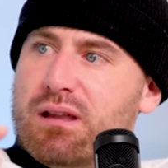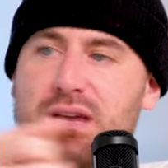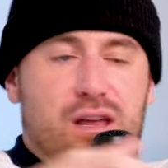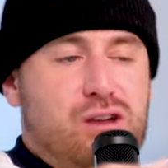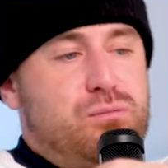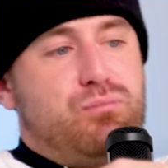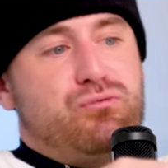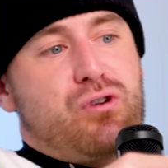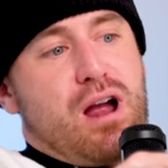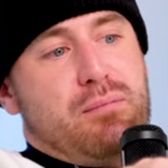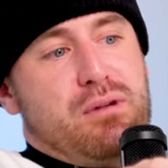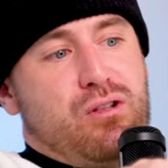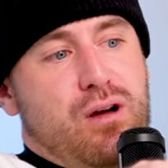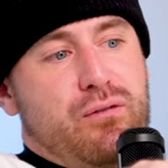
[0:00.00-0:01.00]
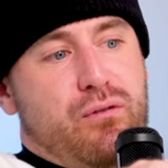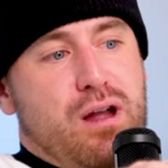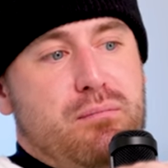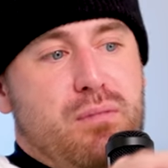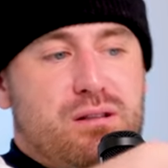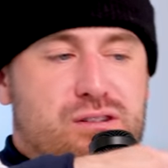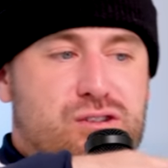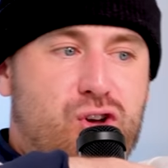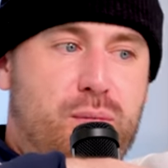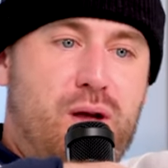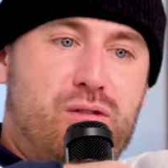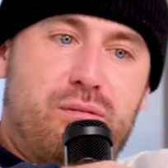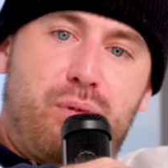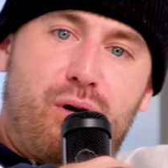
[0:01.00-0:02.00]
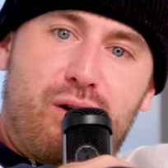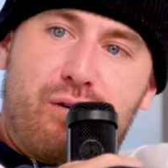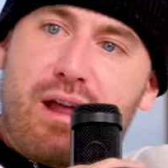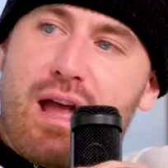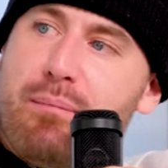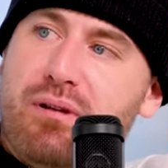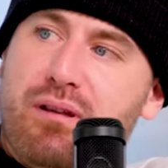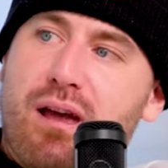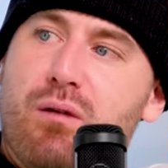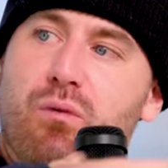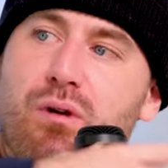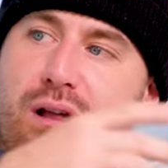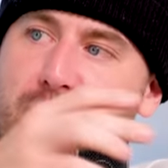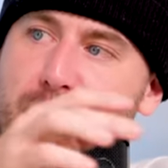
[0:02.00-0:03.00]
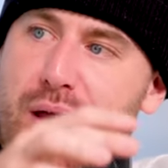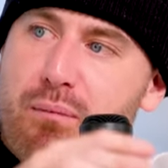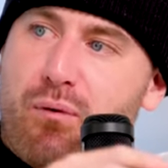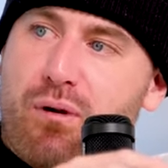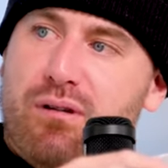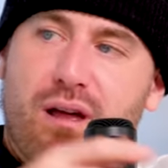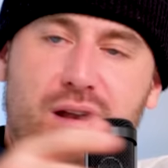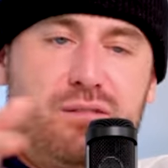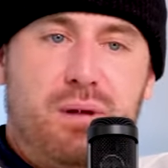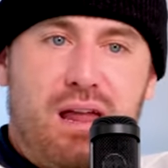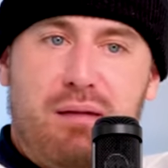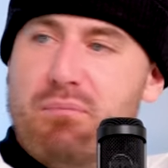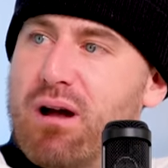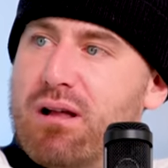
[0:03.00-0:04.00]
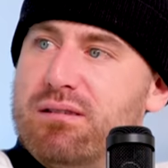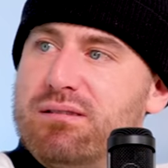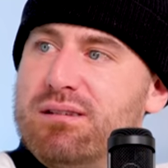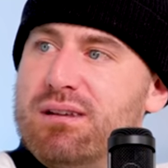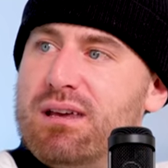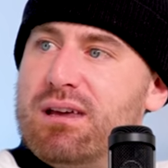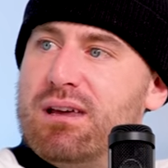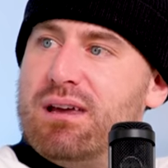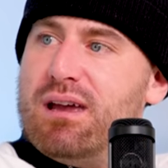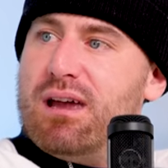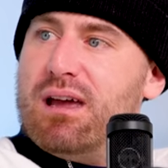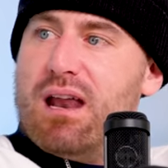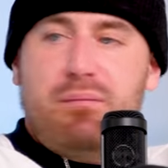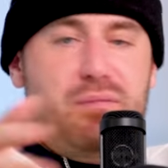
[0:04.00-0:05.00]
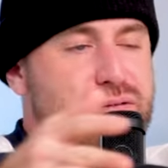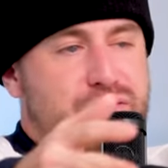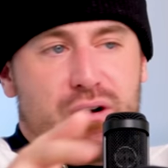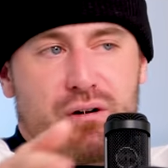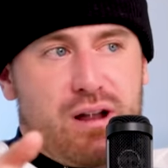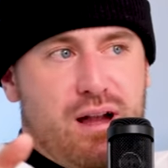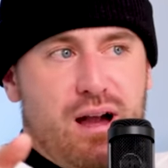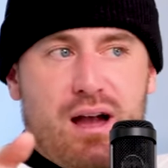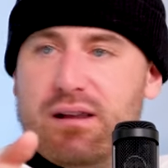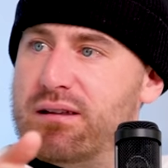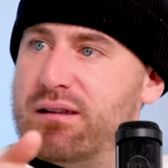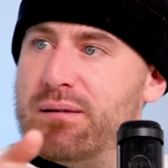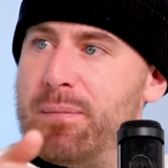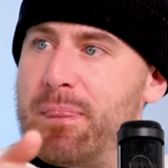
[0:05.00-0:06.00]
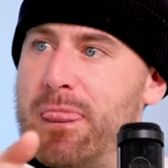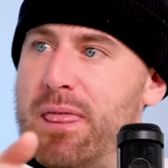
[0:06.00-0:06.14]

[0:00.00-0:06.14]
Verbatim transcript: And yet you dragged me along for eight months and told me I was a partner and Happy Dad and we'll get the paperwork done. It's been eight months. And I've been very kind